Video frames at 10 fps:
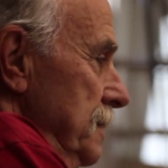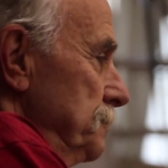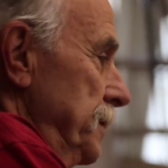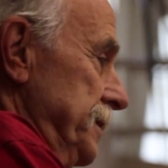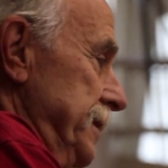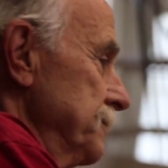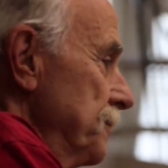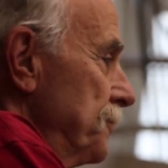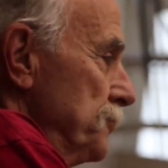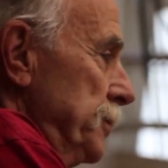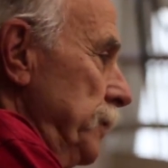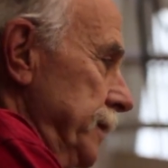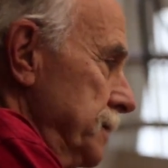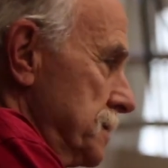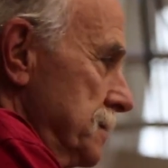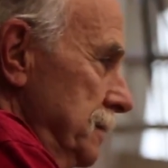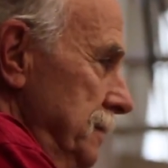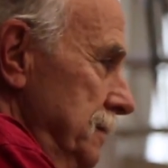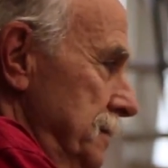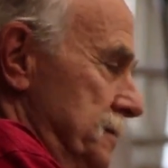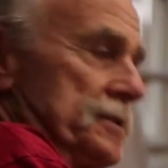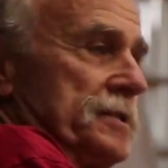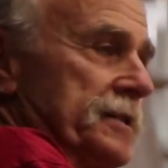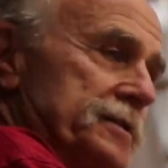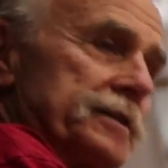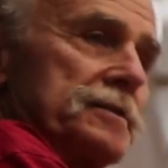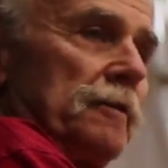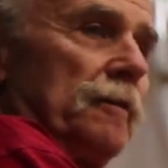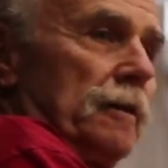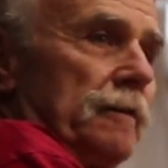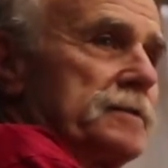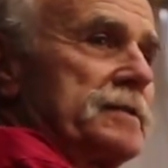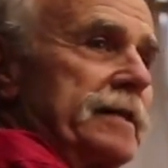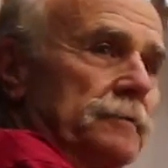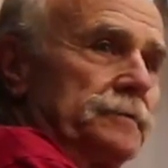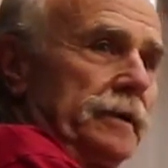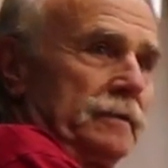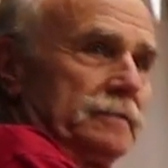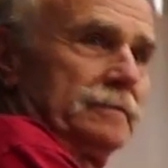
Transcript: By the end of the 3 weeks, the statistics are astounding.